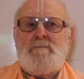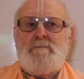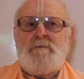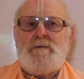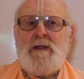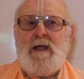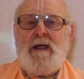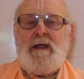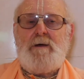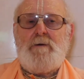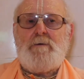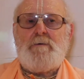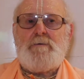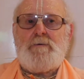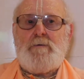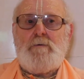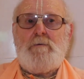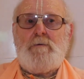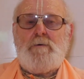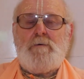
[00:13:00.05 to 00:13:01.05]
later,
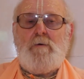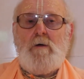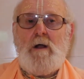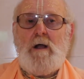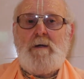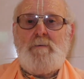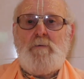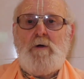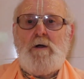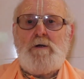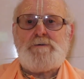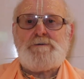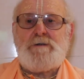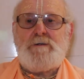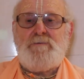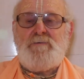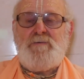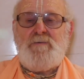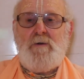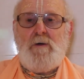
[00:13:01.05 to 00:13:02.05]
Srila Narayana Maharaj
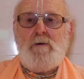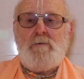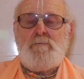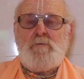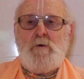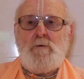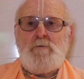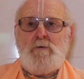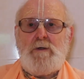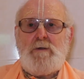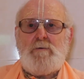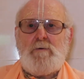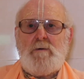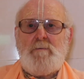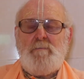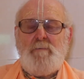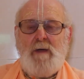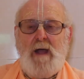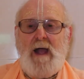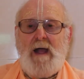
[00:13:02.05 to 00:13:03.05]
confirmed when we were
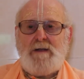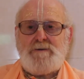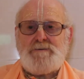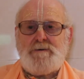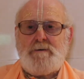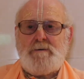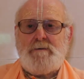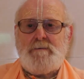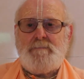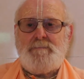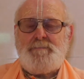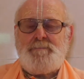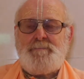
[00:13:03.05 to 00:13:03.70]
in Badger,